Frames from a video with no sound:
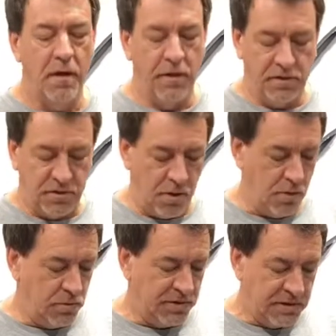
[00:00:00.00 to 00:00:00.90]

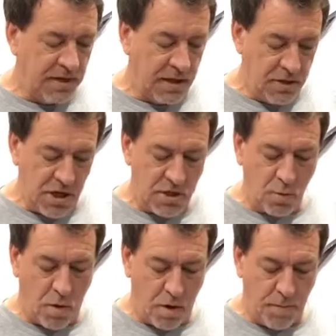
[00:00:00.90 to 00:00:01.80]
So since I can change a
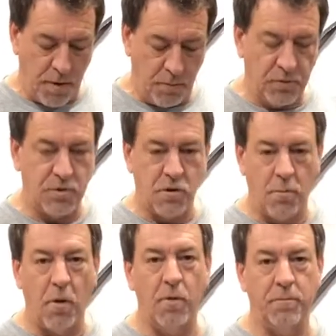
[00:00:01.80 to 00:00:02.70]
water pump with the
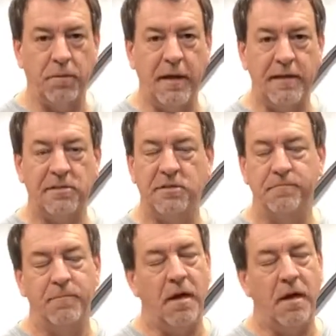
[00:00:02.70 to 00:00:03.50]
turbo in place,